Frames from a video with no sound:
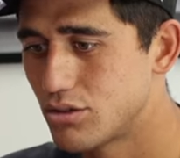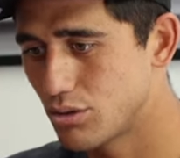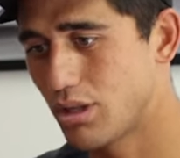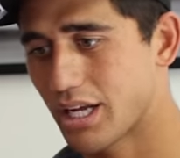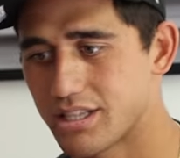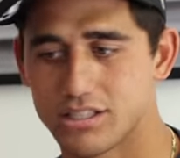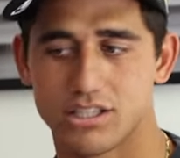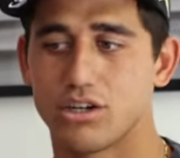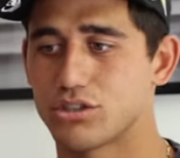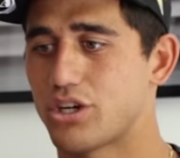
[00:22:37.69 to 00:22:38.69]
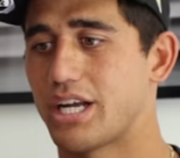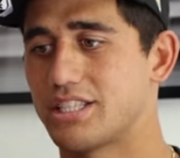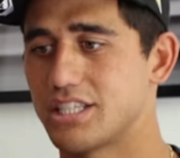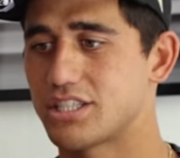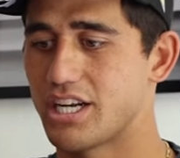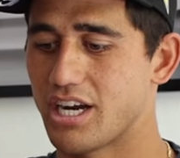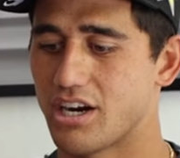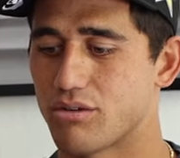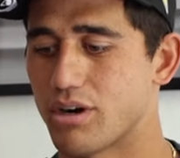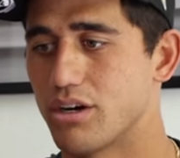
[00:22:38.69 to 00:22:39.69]
do like this little transition
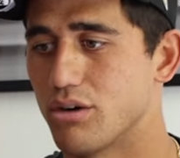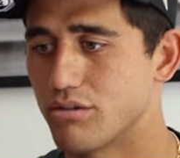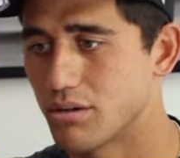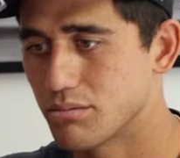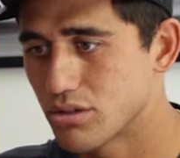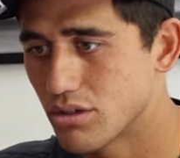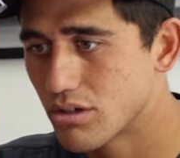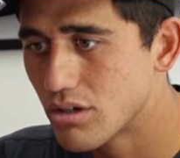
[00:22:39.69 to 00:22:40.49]
air right over him. So